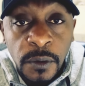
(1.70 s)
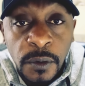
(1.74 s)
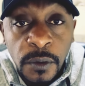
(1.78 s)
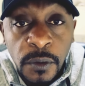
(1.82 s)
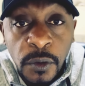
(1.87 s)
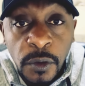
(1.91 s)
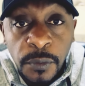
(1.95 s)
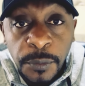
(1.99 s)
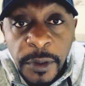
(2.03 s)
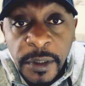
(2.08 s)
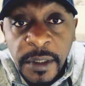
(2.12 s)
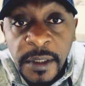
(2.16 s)

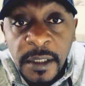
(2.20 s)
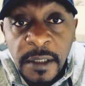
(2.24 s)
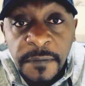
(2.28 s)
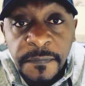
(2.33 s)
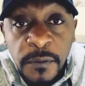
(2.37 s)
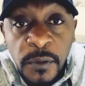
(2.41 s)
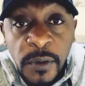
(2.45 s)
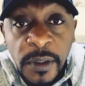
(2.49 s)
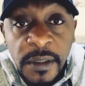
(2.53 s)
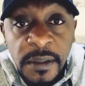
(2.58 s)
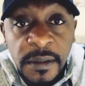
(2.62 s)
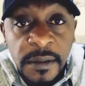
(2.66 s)
Good morning,
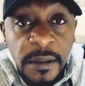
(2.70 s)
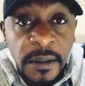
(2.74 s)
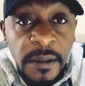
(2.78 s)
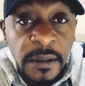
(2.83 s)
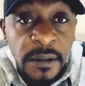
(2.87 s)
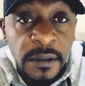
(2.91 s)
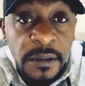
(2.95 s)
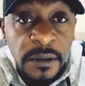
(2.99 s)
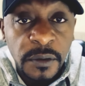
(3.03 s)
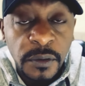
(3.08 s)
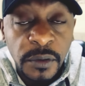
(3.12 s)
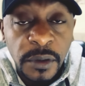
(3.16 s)
everyone.
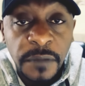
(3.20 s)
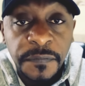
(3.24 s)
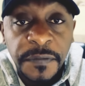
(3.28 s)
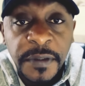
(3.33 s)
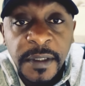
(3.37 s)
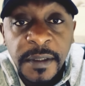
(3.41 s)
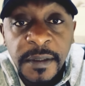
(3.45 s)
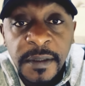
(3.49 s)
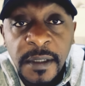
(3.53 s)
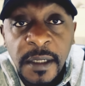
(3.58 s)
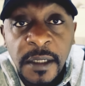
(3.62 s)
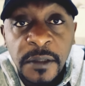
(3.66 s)
Good
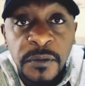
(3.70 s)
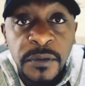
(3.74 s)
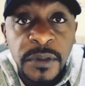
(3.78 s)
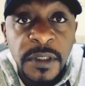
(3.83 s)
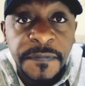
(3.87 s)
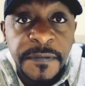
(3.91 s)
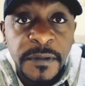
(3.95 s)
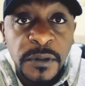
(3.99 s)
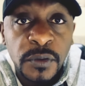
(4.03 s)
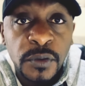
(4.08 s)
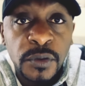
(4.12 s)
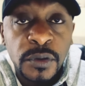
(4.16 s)
evening and good
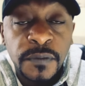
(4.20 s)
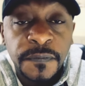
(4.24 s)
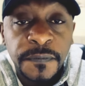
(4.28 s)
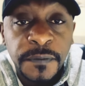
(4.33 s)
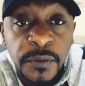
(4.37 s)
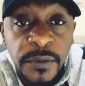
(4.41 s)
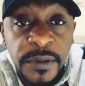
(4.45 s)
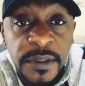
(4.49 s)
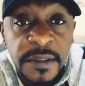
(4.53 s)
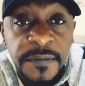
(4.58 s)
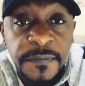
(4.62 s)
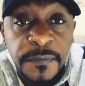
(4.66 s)
afternoon to
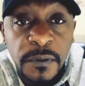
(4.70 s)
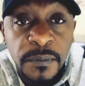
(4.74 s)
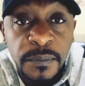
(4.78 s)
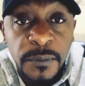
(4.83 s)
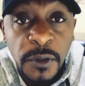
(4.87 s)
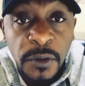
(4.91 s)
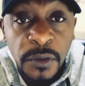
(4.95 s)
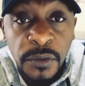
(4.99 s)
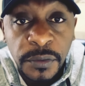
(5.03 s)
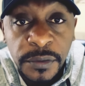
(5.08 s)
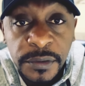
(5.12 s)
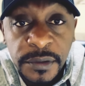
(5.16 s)
viewers from
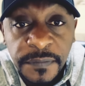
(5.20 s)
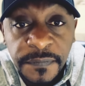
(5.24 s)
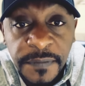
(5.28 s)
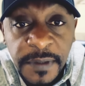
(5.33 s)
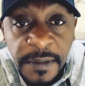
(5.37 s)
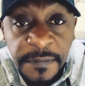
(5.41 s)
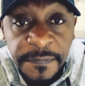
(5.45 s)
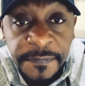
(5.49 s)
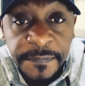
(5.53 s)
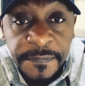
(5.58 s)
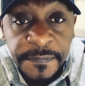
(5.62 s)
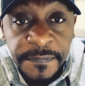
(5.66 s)
all walks of
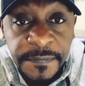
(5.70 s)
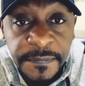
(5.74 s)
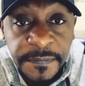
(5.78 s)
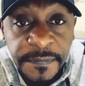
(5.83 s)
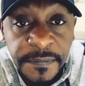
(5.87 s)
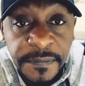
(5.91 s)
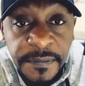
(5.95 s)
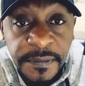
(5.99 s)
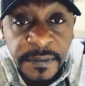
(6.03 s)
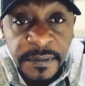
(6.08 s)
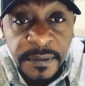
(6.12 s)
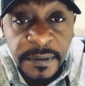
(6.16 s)
life.
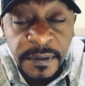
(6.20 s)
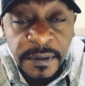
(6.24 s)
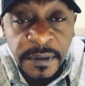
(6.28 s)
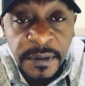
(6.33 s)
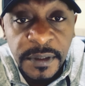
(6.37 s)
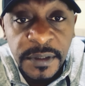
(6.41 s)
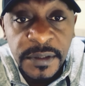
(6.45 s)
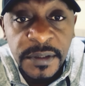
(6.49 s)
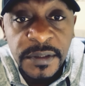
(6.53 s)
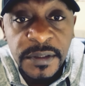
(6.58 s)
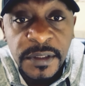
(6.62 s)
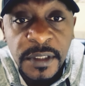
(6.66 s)

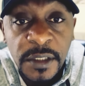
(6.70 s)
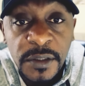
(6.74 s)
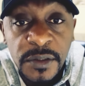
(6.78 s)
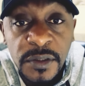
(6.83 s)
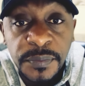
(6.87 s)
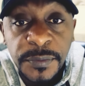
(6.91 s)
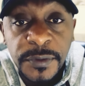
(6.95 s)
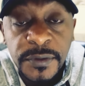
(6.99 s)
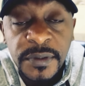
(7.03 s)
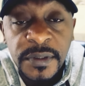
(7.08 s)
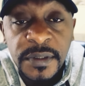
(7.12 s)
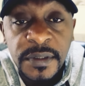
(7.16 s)
This is
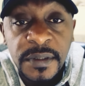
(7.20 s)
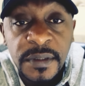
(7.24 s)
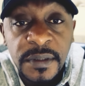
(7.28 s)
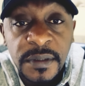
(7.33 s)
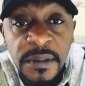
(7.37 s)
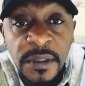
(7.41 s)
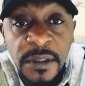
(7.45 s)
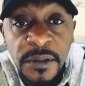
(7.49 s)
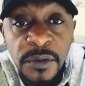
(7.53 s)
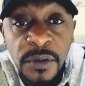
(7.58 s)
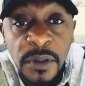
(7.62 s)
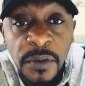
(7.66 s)

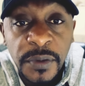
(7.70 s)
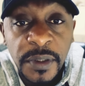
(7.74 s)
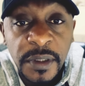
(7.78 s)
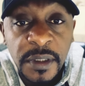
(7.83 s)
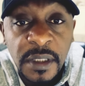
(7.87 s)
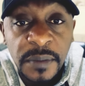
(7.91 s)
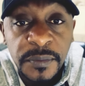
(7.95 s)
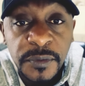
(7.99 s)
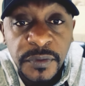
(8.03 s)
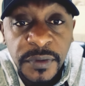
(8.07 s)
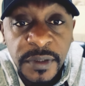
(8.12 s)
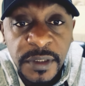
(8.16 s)
Denzomos, and you are
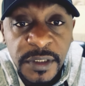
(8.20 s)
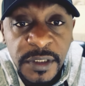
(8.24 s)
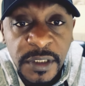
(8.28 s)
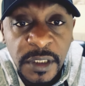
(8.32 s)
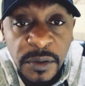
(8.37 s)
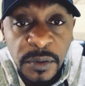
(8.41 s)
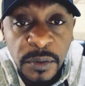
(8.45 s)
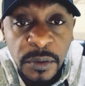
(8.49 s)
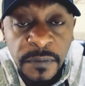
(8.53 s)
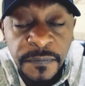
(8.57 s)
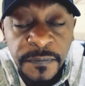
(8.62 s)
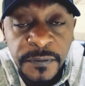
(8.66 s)
welcome to the
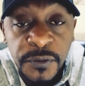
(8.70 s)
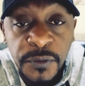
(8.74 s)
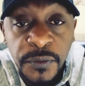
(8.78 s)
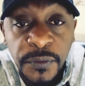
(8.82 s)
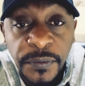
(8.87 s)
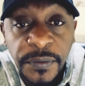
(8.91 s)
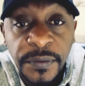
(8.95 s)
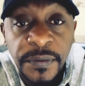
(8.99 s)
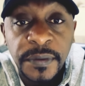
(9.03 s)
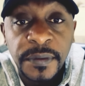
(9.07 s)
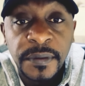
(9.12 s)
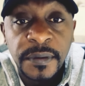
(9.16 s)
channel of
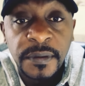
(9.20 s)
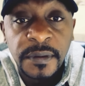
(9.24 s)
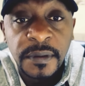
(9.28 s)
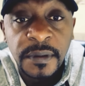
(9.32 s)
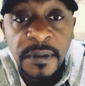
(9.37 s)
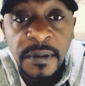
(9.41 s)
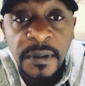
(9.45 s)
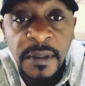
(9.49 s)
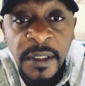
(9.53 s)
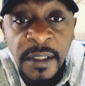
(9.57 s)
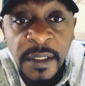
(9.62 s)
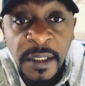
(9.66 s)
truth,
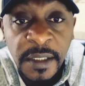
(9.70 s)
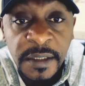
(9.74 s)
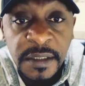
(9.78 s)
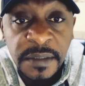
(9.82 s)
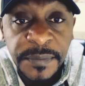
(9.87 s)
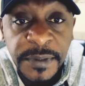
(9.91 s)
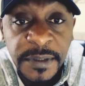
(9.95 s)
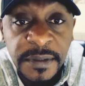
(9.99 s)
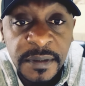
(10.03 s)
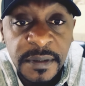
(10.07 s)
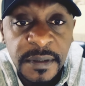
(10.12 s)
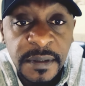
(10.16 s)

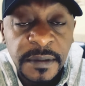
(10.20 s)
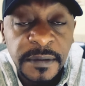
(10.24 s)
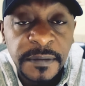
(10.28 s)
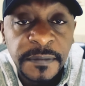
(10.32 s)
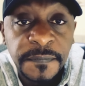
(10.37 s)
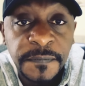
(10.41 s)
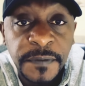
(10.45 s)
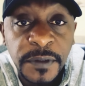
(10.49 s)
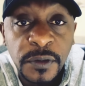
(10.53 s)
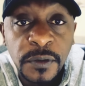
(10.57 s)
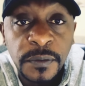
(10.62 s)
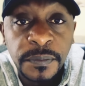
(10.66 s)
enlightenment,
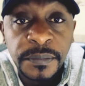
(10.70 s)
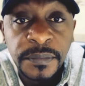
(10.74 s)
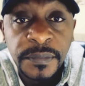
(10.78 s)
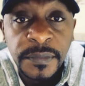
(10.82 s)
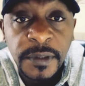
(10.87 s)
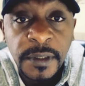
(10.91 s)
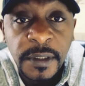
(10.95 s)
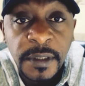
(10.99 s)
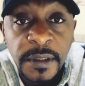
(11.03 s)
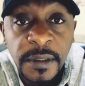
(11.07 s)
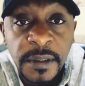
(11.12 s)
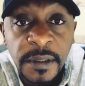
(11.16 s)
freedom,
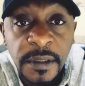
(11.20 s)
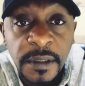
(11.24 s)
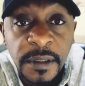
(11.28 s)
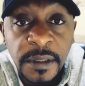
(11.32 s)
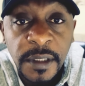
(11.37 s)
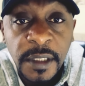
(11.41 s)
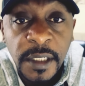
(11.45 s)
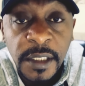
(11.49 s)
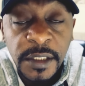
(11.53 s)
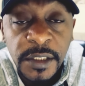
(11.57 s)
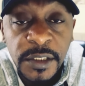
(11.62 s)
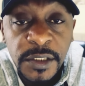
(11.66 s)

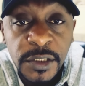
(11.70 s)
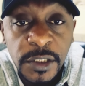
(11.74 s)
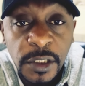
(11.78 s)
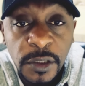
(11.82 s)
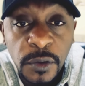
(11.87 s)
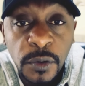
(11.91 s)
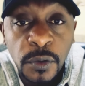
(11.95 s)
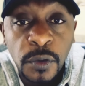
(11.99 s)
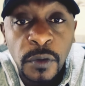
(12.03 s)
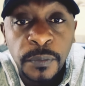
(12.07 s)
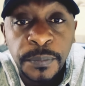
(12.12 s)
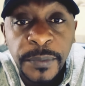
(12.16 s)
and the
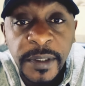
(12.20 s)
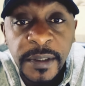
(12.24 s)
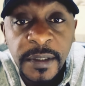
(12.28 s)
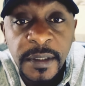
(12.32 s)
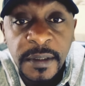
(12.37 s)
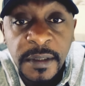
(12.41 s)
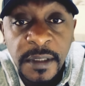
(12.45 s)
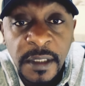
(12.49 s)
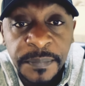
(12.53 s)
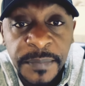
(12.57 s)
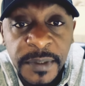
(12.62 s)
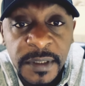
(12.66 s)
channel of
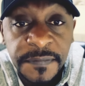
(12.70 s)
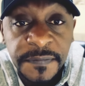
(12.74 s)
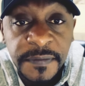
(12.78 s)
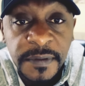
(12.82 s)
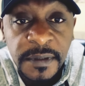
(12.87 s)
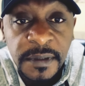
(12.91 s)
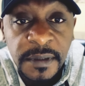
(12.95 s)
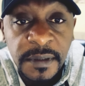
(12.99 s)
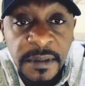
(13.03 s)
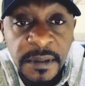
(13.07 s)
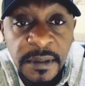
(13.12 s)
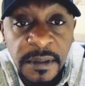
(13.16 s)
breaking
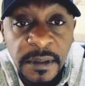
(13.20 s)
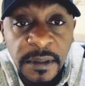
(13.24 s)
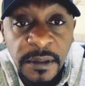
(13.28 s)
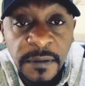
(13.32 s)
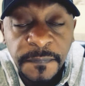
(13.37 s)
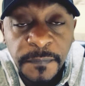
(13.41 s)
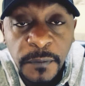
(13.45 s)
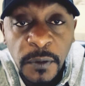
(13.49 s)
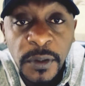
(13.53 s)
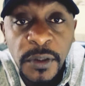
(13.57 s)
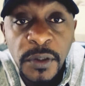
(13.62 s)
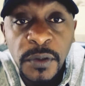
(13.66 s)
empathy.
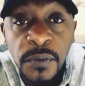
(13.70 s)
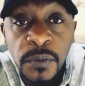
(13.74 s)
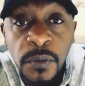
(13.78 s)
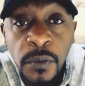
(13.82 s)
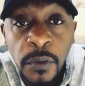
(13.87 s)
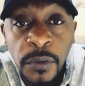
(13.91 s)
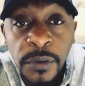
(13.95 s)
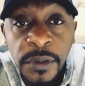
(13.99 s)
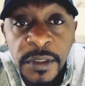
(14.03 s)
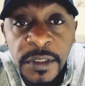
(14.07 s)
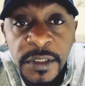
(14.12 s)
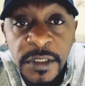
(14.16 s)
If you are new
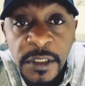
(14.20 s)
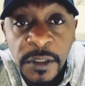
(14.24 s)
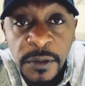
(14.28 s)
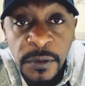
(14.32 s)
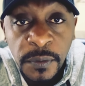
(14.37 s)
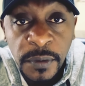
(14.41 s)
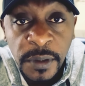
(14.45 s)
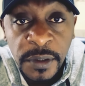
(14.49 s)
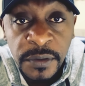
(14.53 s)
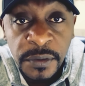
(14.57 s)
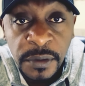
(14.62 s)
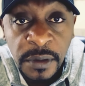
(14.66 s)
on this
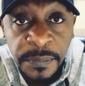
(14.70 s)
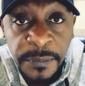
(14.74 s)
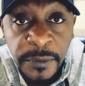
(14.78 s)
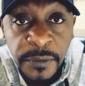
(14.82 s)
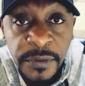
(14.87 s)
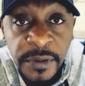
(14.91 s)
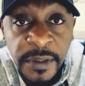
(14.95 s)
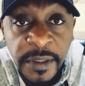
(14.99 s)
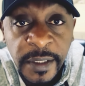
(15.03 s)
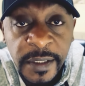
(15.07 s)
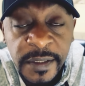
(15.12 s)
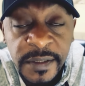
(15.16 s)
channel, I talk
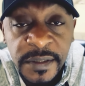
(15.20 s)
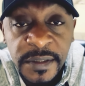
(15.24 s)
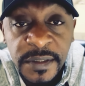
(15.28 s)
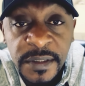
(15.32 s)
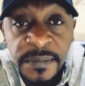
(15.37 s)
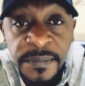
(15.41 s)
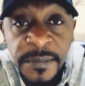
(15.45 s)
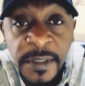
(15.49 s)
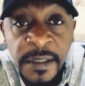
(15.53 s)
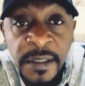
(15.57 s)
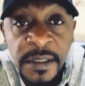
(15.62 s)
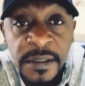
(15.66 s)
about
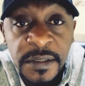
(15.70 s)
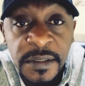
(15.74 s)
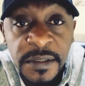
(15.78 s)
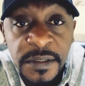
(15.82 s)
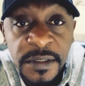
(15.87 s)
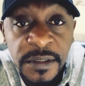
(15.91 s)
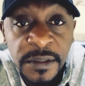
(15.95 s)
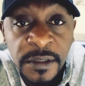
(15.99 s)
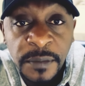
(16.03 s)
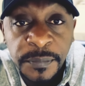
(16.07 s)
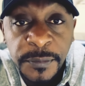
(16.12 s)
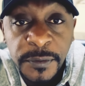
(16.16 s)
narcissism and
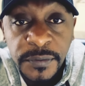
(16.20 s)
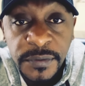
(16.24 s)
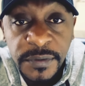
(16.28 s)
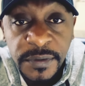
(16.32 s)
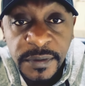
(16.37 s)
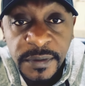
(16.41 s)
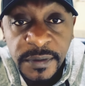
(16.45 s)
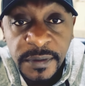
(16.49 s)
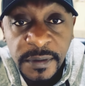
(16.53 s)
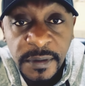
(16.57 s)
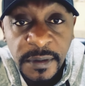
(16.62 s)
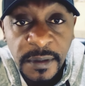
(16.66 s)
narcissistic
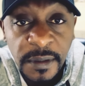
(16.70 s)
abuse.